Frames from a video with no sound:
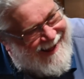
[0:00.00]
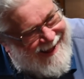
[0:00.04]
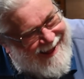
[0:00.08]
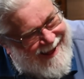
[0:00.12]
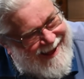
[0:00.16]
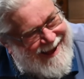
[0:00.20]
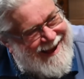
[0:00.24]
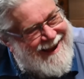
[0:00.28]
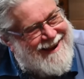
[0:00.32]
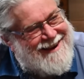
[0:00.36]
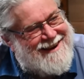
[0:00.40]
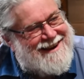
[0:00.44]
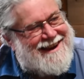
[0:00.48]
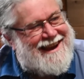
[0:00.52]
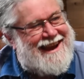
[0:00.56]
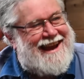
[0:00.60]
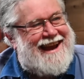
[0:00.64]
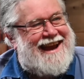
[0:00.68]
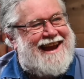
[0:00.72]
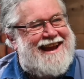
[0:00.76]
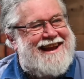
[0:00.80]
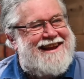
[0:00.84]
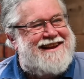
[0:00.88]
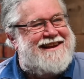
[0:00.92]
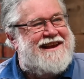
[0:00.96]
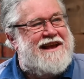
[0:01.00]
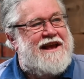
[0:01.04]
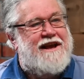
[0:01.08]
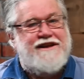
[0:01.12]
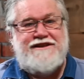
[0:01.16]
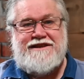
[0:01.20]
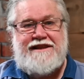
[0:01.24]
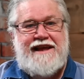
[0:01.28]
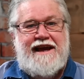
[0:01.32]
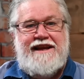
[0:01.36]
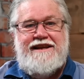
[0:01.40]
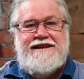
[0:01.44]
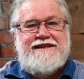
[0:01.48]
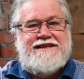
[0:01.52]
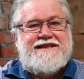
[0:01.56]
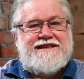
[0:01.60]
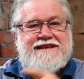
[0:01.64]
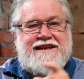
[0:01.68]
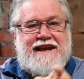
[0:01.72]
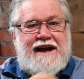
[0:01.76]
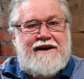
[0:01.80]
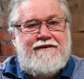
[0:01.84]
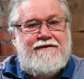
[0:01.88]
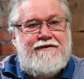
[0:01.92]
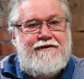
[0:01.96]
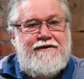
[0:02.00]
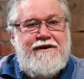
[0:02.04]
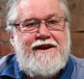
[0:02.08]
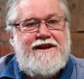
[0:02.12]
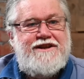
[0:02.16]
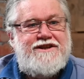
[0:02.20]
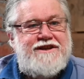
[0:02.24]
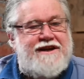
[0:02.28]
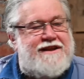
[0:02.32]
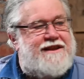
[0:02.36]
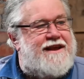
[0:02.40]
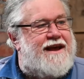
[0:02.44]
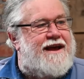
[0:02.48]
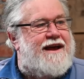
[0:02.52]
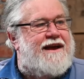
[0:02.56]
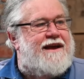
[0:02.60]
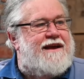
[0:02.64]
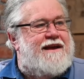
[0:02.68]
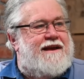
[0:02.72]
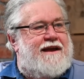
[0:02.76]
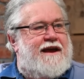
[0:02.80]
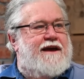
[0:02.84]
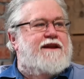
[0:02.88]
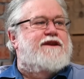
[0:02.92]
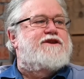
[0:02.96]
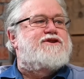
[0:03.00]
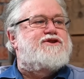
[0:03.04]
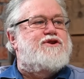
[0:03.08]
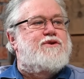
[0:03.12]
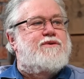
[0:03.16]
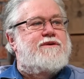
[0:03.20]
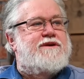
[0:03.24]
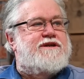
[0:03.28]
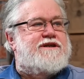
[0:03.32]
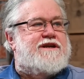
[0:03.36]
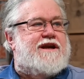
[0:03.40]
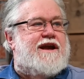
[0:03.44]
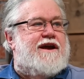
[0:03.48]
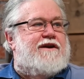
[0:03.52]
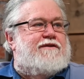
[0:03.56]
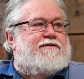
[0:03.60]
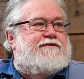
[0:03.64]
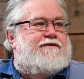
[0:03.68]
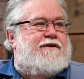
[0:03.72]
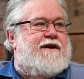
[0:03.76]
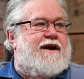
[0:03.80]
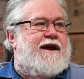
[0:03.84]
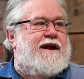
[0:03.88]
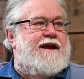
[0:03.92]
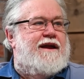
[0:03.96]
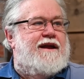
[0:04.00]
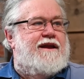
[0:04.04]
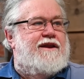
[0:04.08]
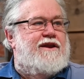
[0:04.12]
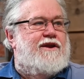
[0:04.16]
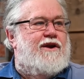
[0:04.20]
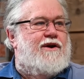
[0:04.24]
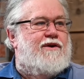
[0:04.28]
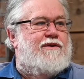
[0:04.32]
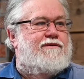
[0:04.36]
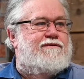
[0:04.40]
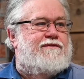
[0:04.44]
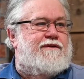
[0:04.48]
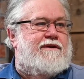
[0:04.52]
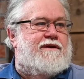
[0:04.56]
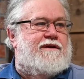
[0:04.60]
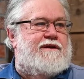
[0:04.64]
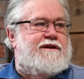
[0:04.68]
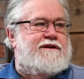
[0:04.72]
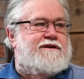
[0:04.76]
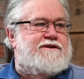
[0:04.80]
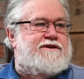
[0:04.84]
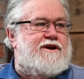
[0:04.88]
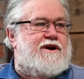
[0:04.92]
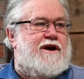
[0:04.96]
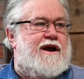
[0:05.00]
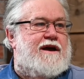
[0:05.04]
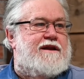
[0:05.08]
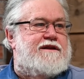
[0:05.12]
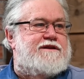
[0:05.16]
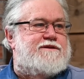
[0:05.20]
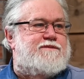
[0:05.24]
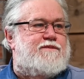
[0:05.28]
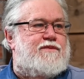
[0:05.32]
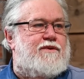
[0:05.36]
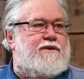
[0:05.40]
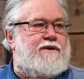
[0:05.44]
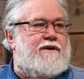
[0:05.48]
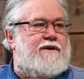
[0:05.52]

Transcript: Okay. So they discover each other at a Jewish cafe in Yeovil in Johannesburg.